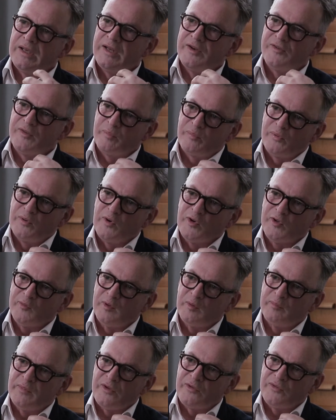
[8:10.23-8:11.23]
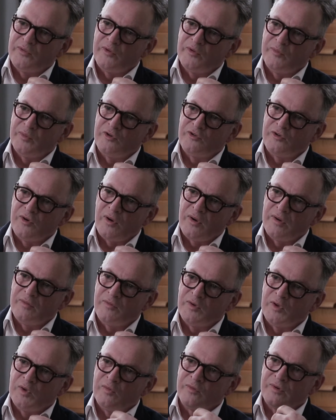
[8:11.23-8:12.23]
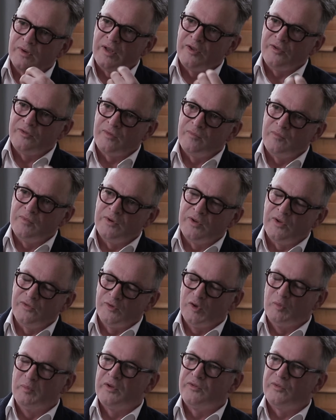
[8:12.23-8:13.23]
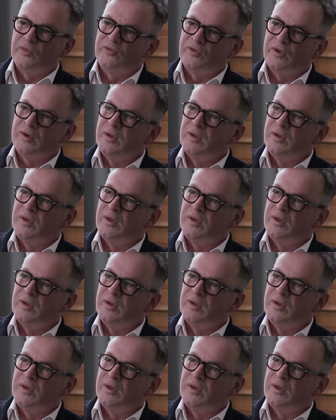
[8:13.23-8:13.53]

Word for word: it's the proximal muscles which are involved less than the distal muscles.